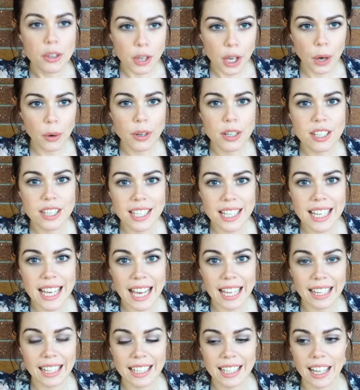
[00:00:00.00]
go and see
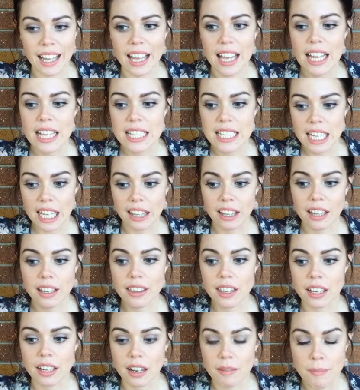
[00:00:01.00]
Eleanor, tell her
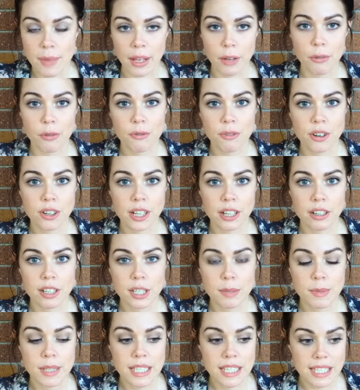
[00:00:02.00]
that Malcolm from
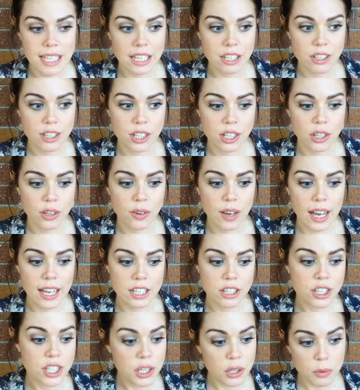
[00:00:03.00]
Nourishment sent you,
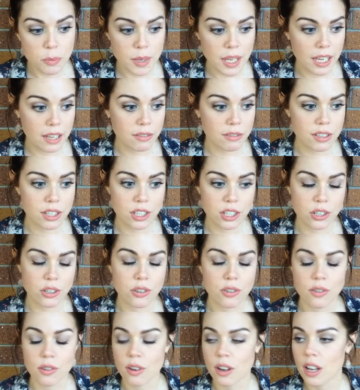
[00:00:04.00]
and she will be able
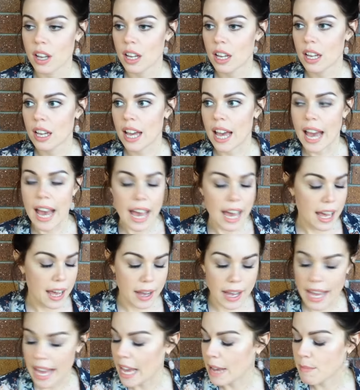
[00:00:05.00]
to
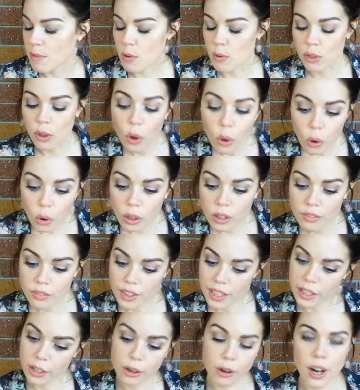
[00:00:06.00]
uh, uh you with all of
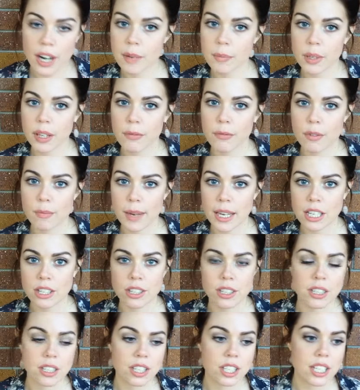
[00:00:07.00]
the incredible
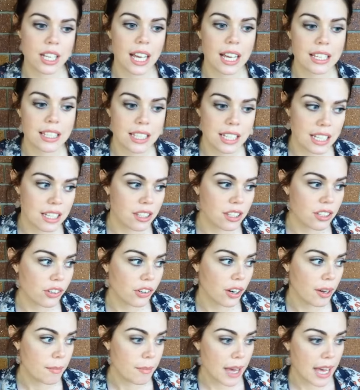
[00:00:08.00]
information. She has an
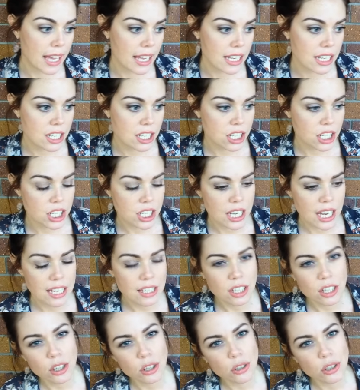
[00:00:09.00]
Instagram and she
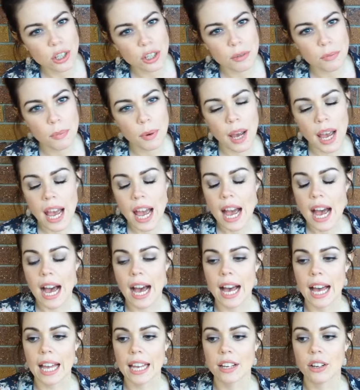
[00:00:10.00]
has a YouTube.
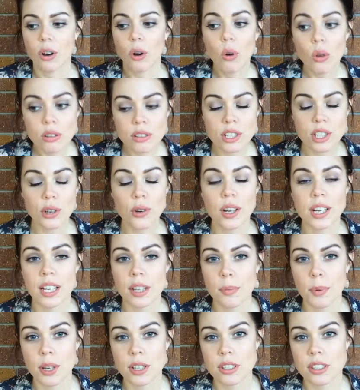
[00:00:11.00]
And also,
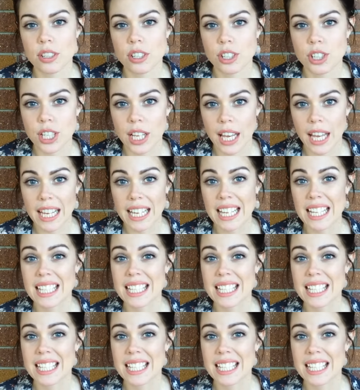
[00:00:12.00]
another person to check out